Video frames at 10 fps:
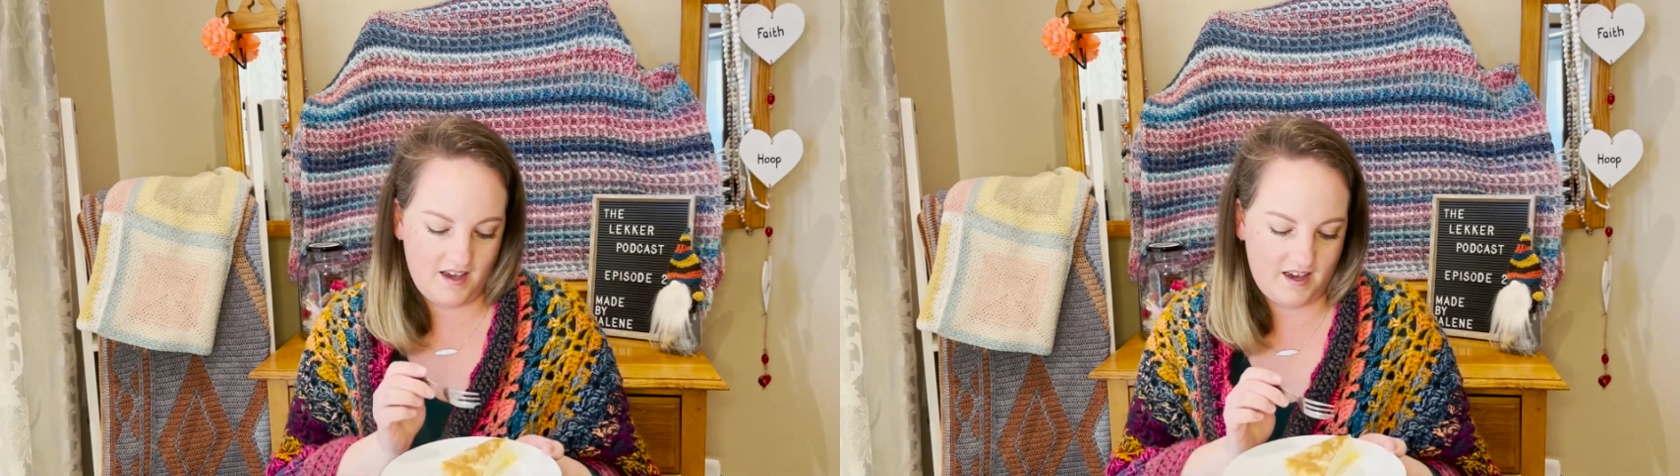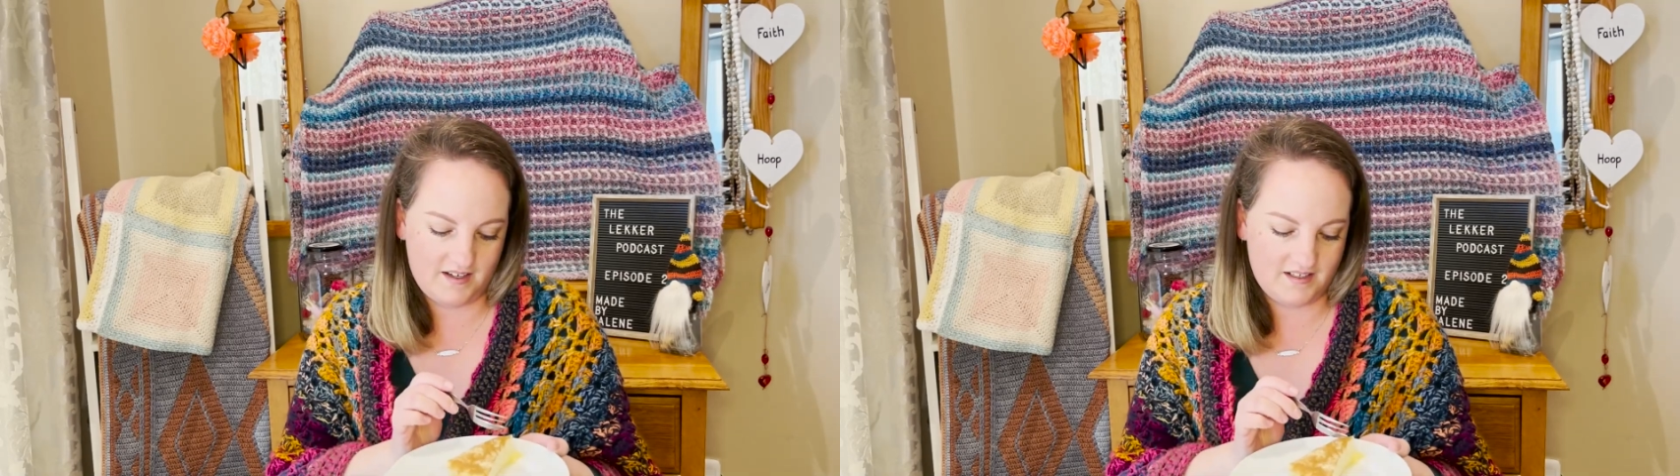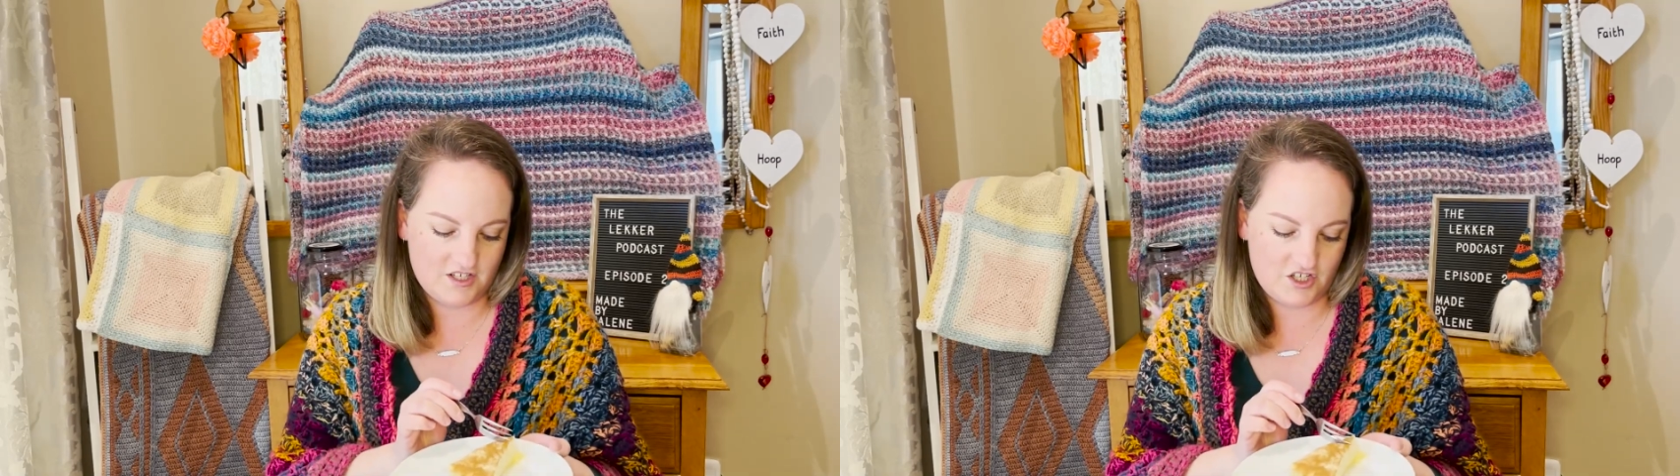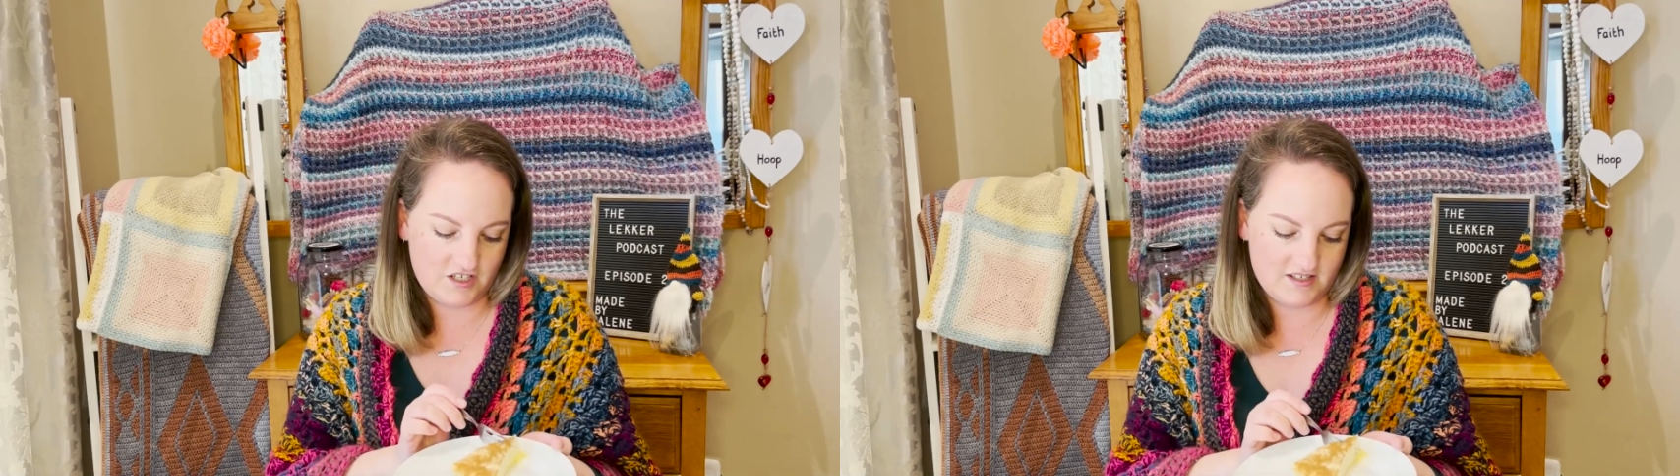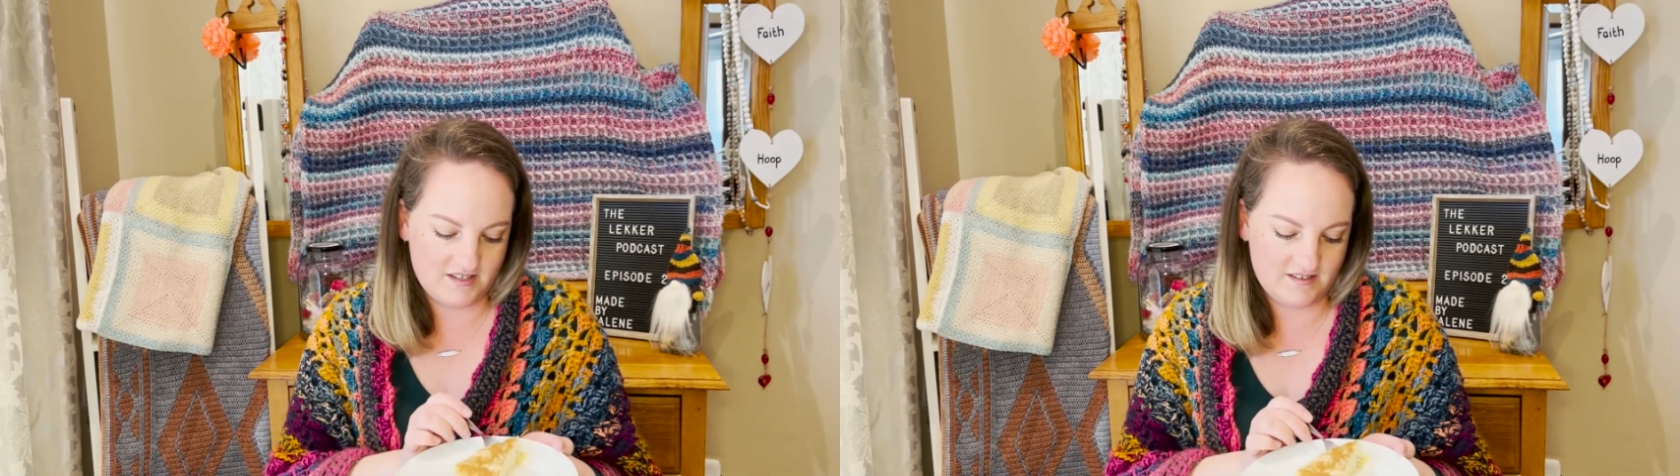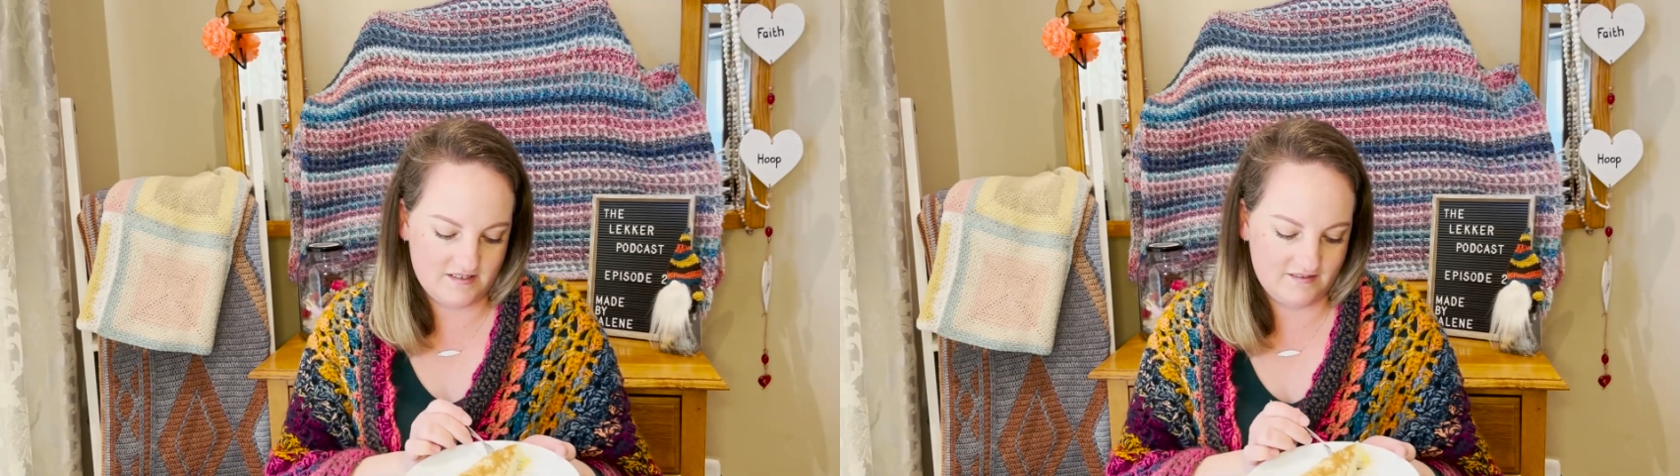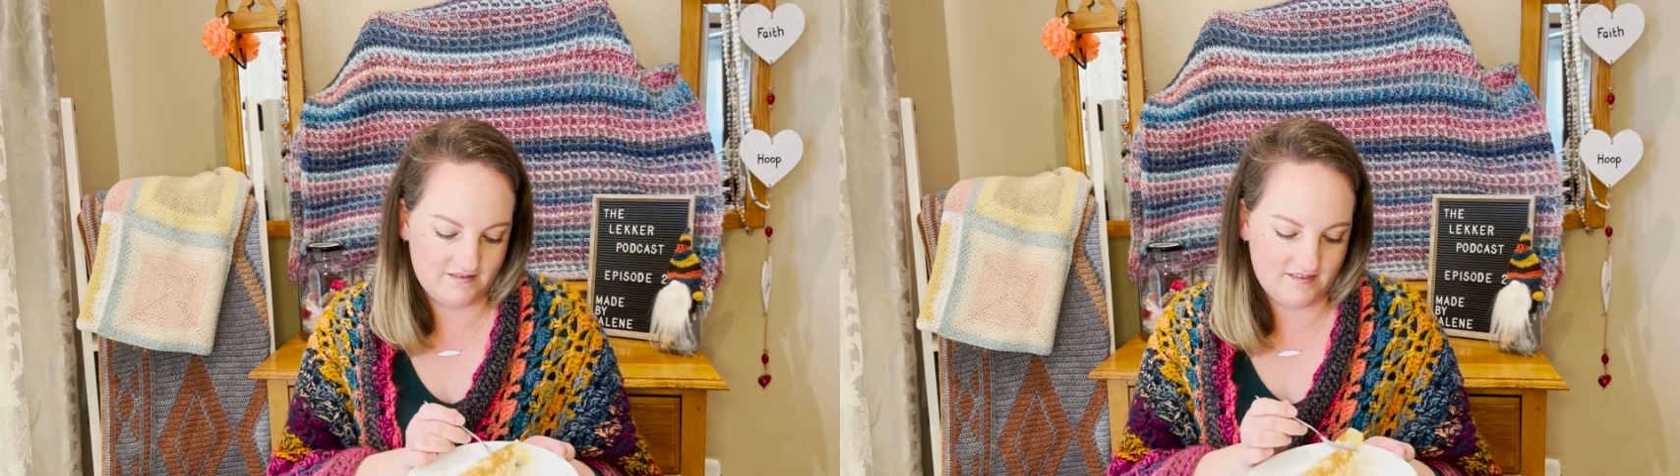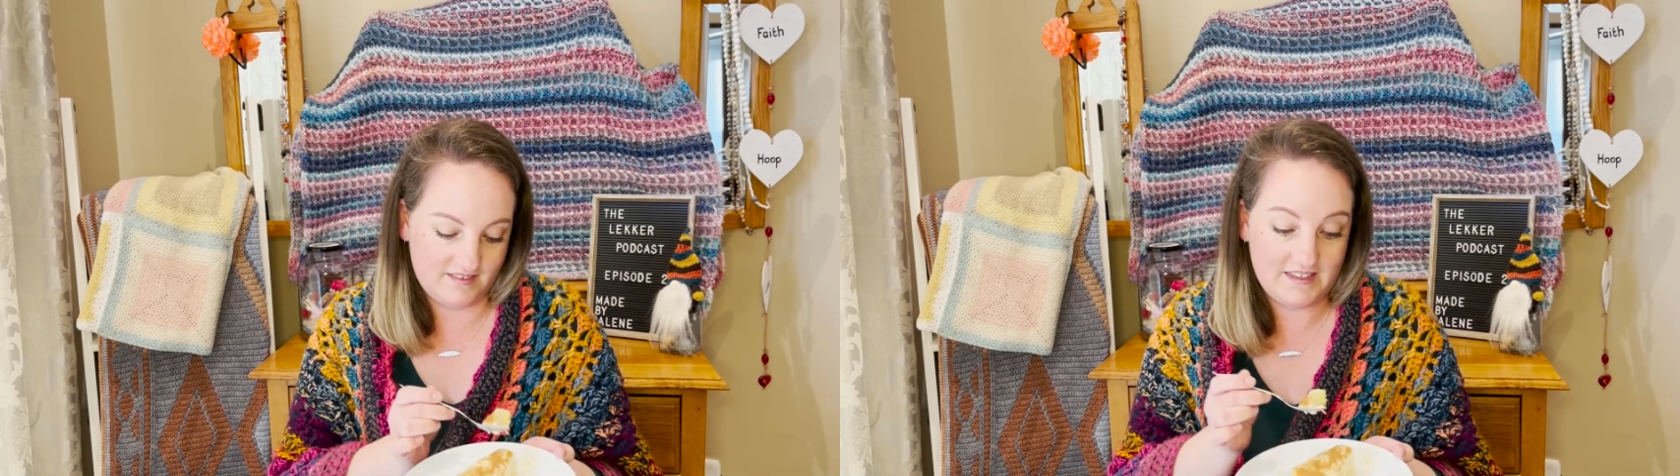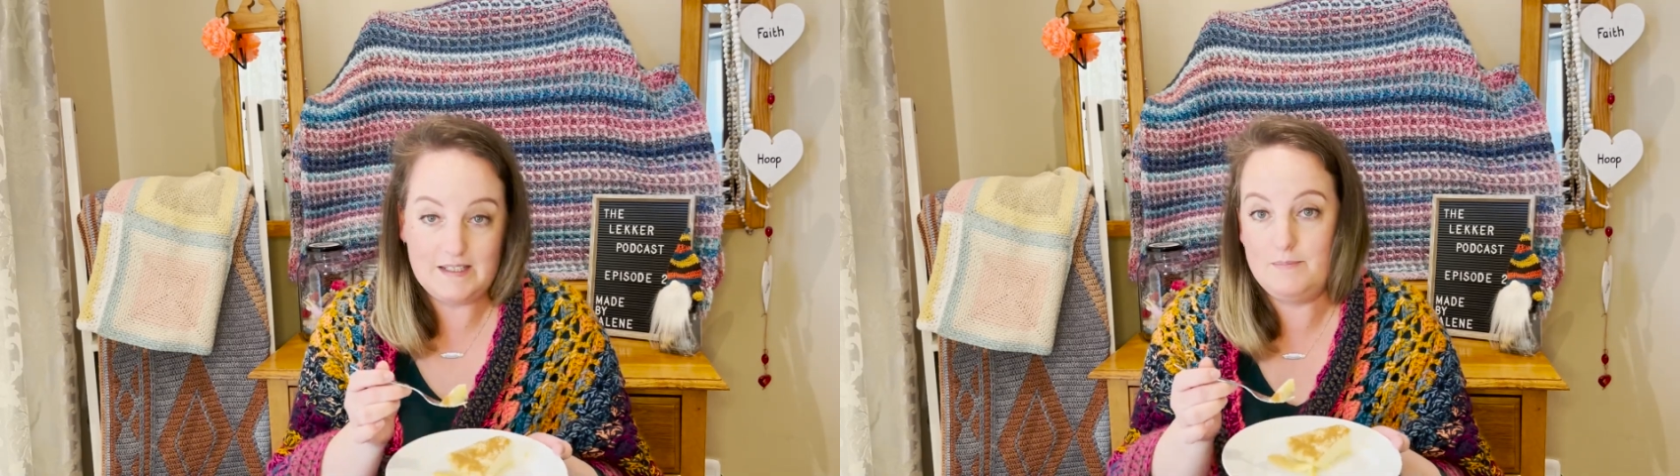and it's just the